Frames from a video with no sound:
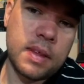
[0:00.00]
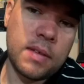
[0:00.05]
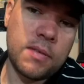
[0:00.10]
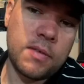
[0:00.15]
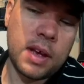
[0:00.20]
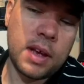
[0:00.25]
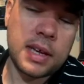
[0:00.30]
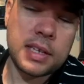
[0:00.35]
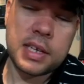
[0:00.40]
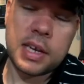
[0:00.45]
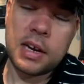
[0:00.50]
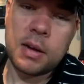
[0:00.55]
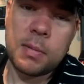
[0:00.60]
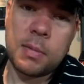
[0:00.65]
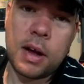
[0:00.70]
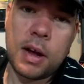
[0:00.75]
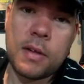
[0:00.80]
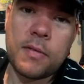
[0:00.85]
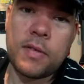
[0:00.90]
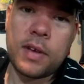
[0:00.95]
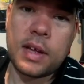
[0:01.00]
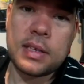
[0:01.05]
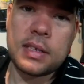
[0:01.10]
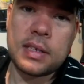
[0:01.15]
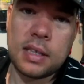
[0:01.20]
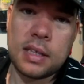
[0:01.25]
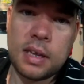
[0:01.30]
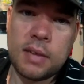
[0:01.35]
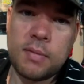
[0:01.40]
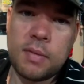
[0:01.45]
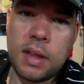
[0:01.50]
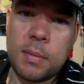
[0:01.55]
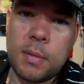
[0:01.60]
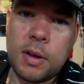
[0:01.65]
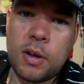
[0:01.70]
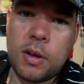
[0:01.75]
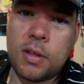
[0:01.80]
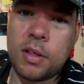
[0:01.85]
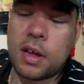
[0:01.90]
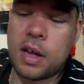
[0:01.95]
if you guys are Harry Potter fans, leave, let me
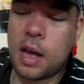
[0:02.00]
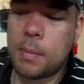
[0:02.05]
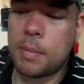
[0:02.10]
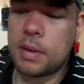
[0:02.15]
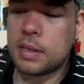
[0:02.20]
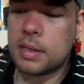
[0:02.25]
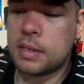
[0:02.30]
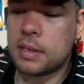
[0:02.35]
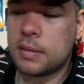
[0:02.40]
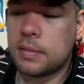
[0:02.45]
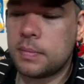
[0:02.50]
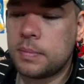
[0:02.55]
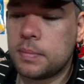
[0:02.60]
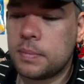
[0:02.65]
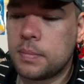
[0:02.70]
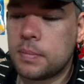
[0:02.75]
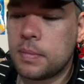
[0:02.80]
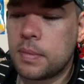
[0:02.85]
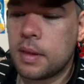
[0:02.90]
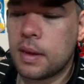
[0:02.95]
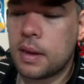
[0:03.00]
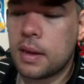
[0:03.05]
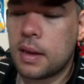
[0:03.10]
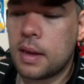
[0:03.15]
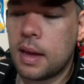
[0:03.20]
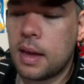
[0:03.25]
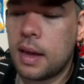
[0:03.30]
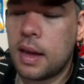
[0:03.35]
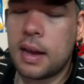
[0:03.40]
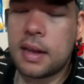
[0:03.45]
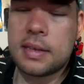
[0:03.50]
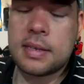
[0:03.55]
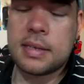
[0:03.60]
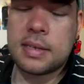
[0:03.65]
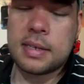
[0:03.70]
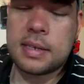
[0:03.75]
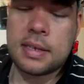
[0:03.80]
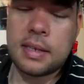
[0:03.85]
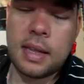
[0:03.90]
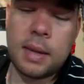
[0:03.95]
know in the comments, and
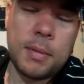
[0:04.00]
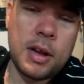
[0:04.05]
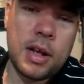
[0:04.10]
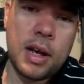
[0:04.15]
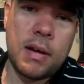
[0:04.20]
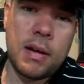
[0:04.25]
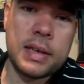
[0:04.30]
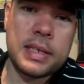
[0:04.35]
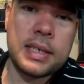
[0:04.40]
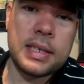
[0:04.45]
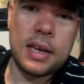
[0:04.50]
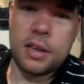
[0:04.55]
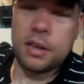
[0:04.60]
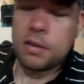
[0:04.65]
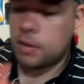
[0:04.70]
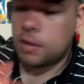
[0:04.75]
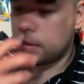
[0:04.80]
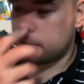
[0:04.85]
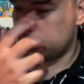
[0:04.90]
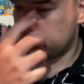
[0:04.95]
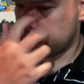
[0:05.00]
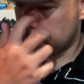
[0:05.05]
let me know how excited you are.